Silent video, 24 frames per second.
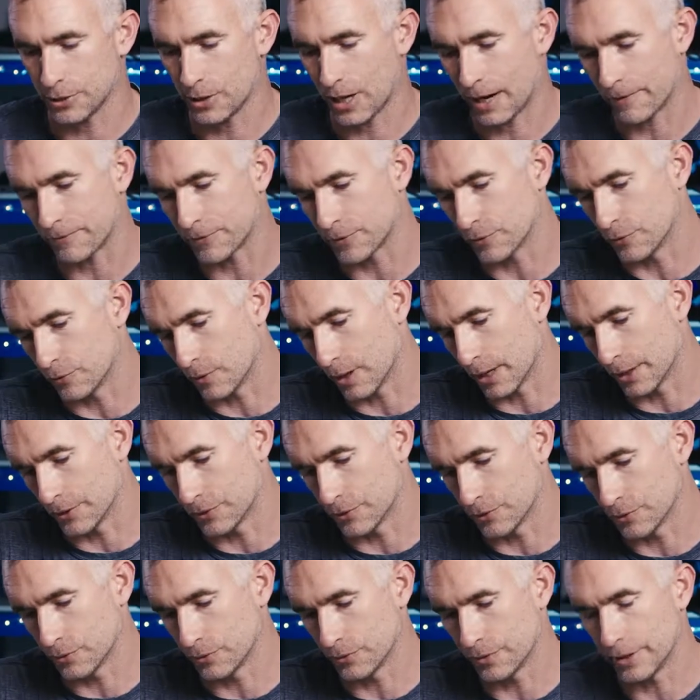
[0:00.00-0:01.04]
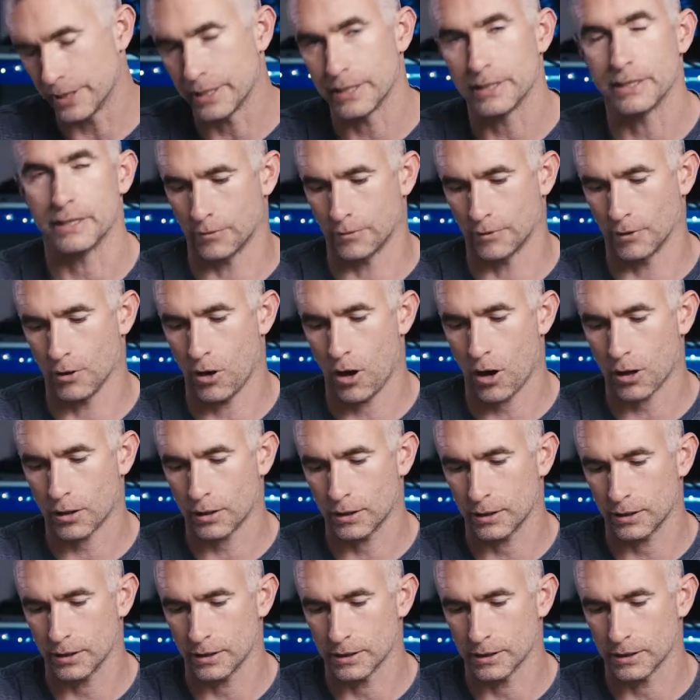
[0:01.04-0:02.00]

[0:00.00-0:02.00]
you have to undo the lock,